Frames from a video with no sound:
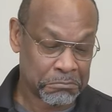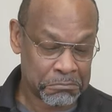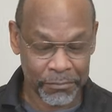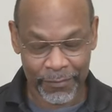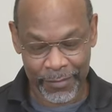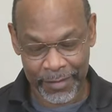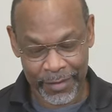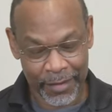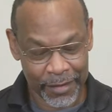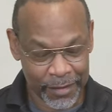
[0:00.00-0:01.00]
Hmm.
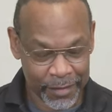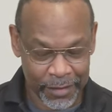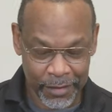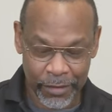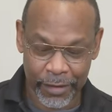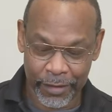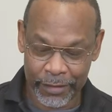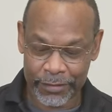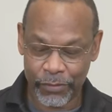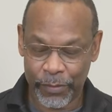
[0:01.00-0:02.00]
All right,
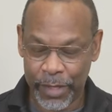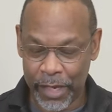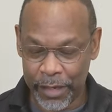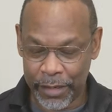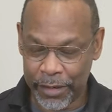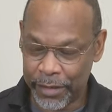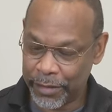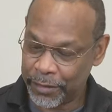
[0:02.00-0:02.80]
let's see what we got here.